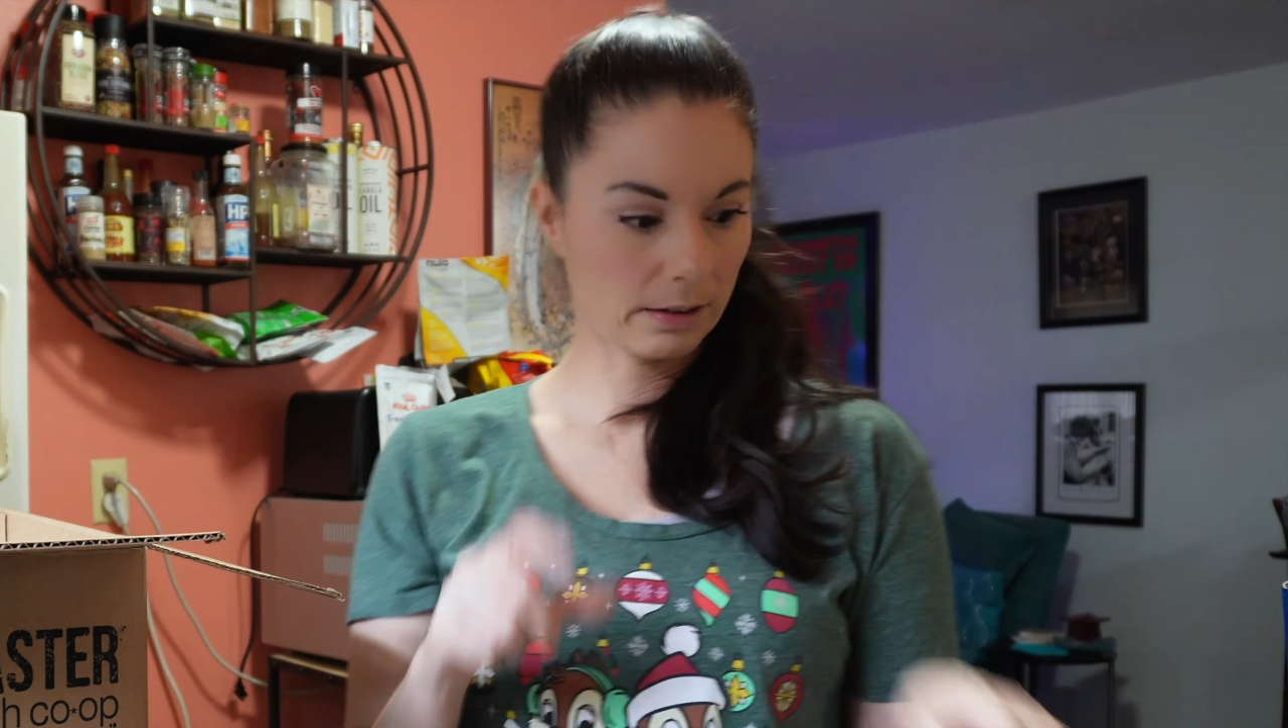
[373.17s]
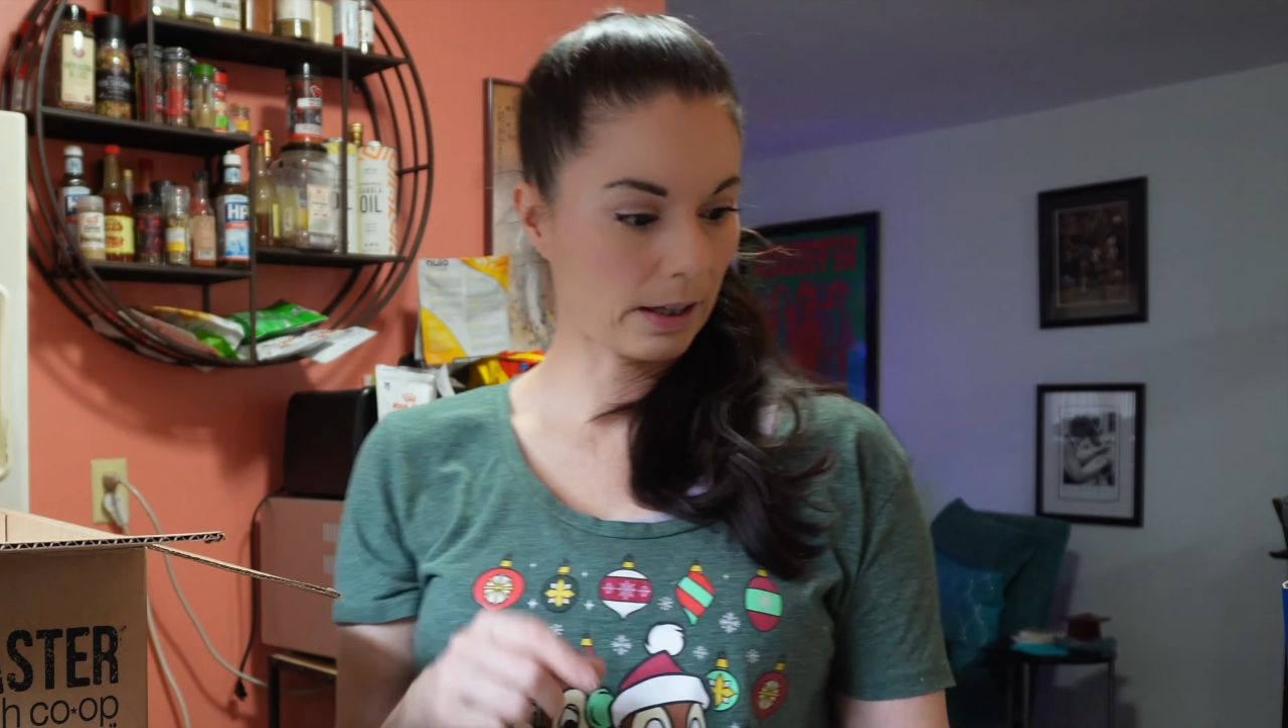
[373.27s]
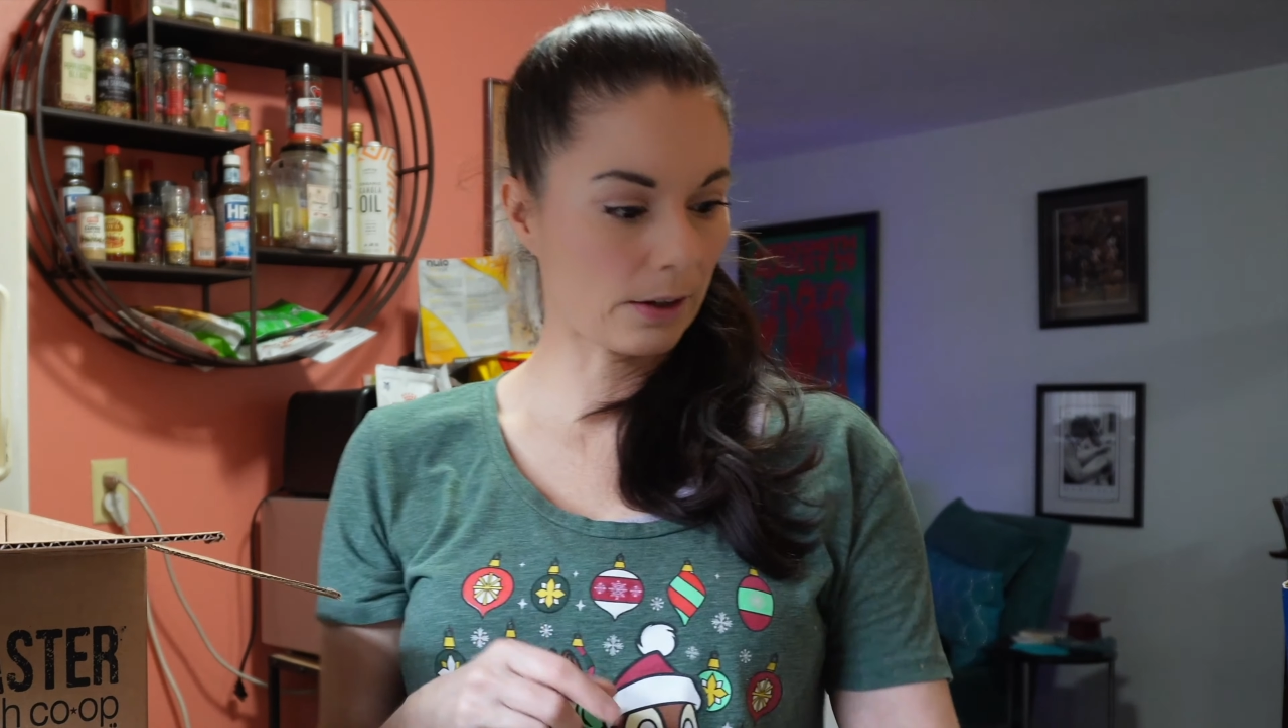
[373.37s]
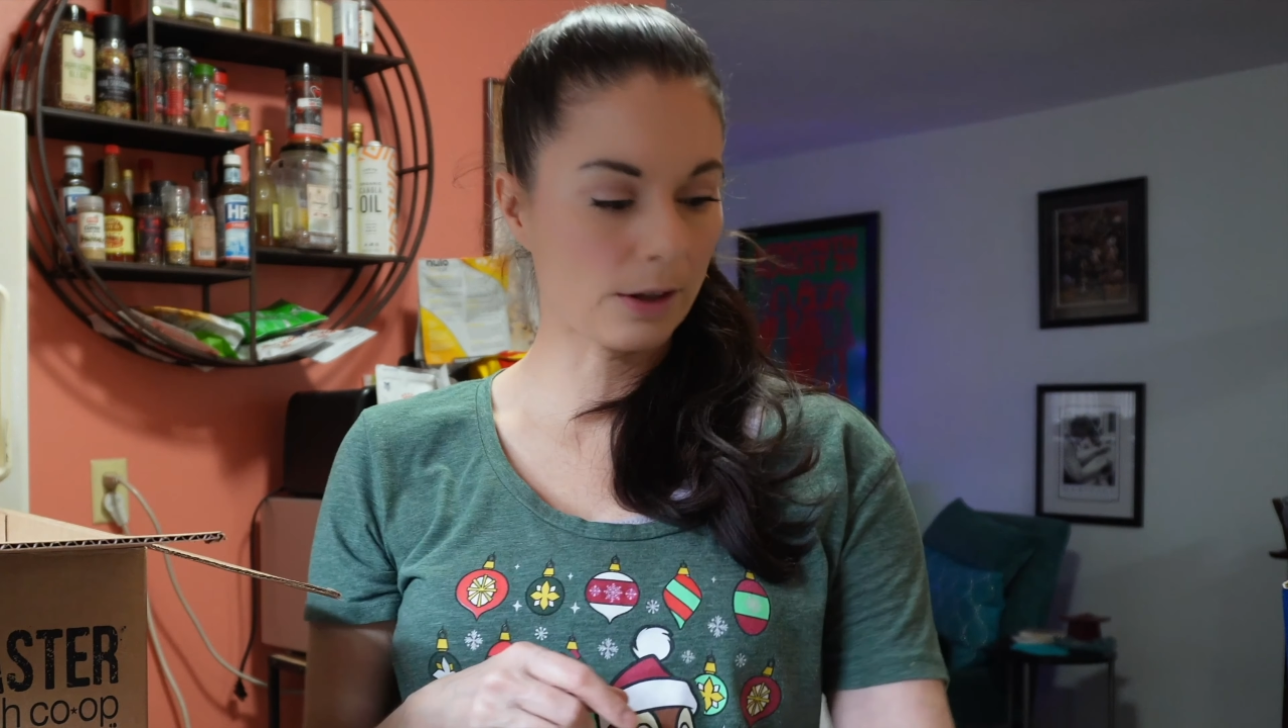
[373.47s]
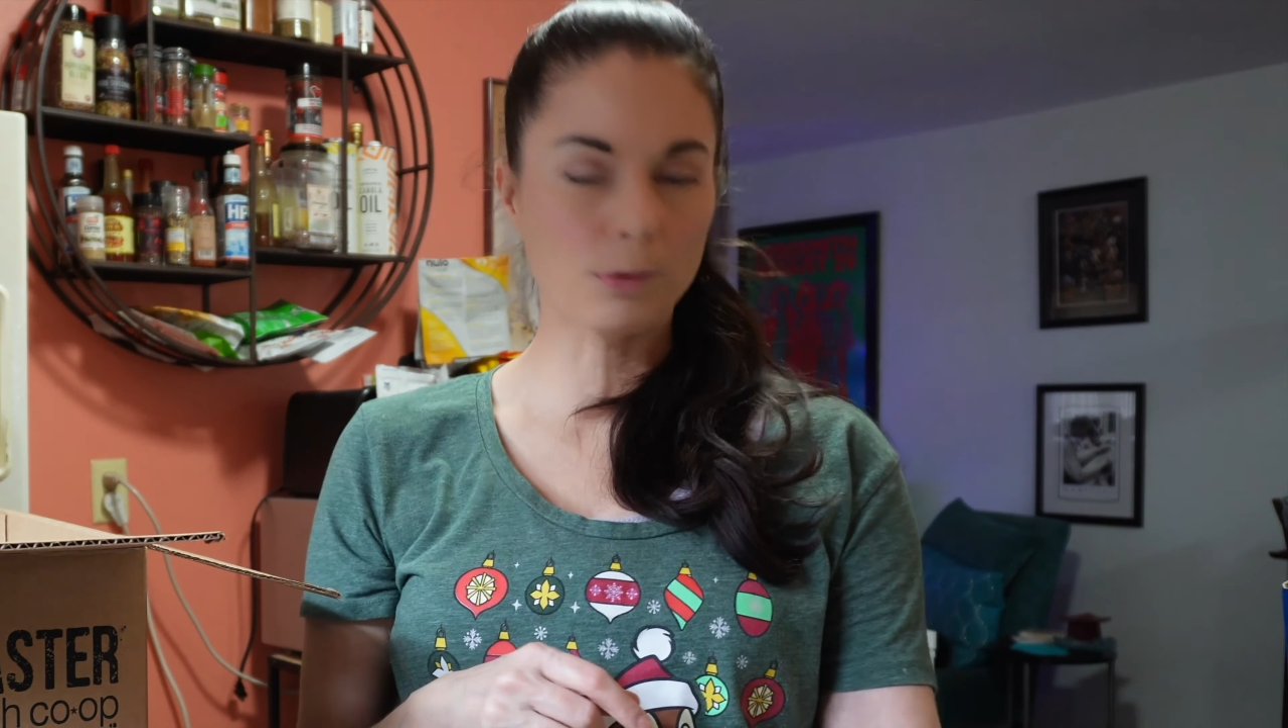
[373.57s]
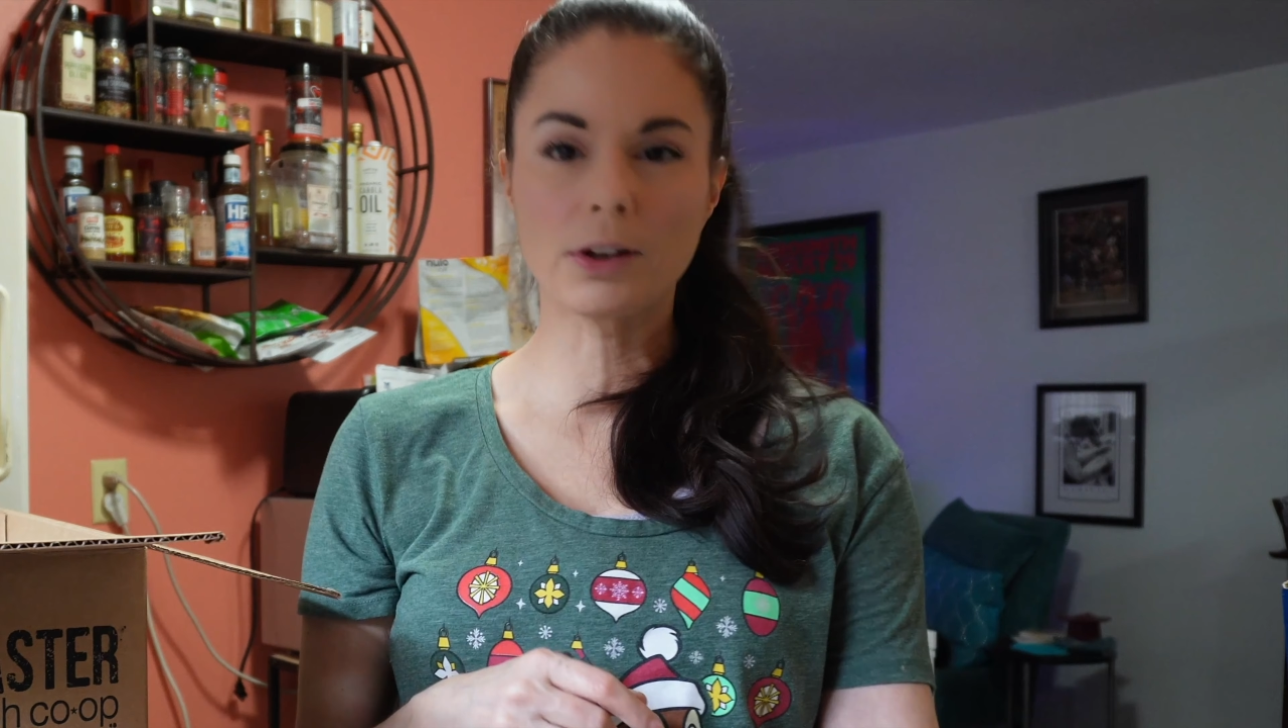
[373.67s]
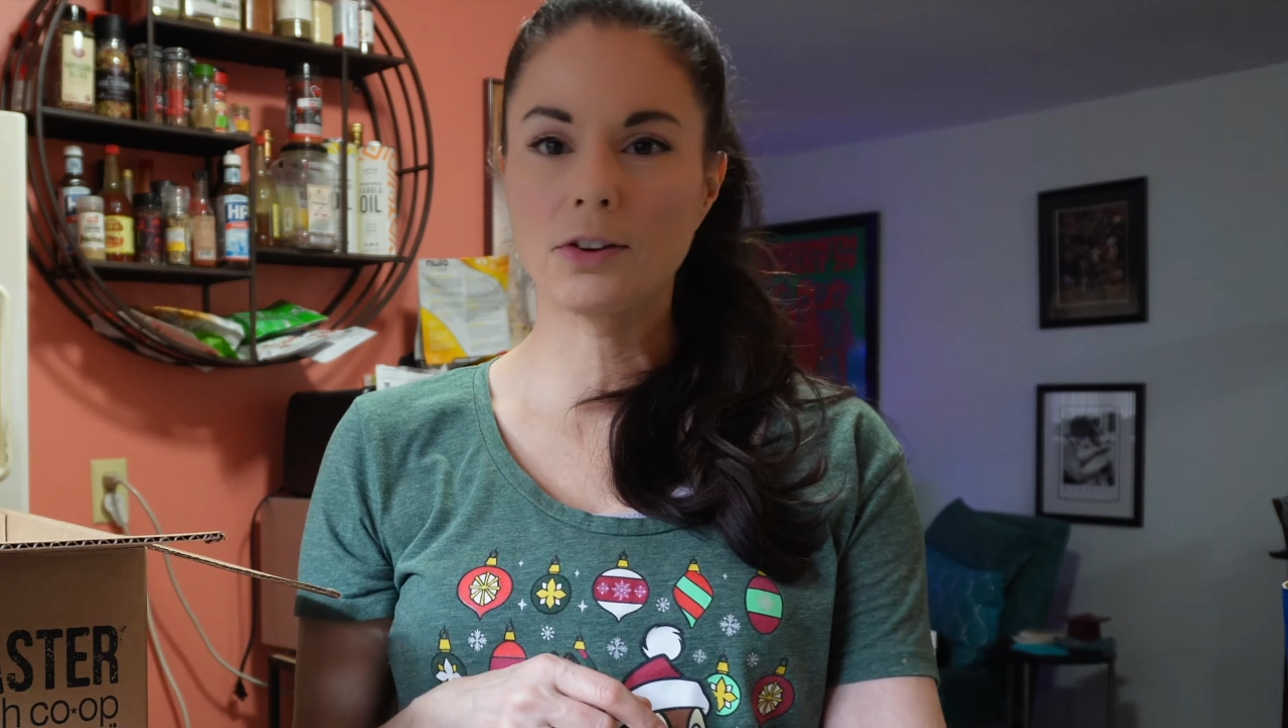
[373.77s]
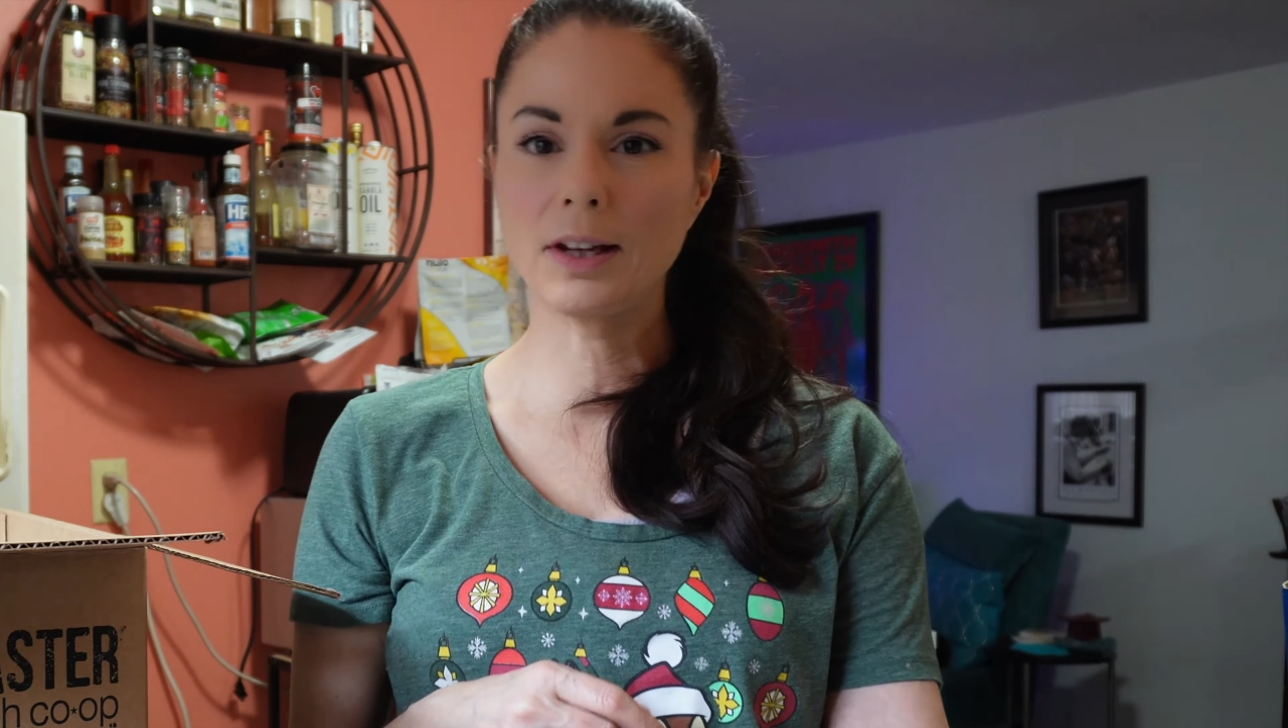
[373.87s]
They, they were the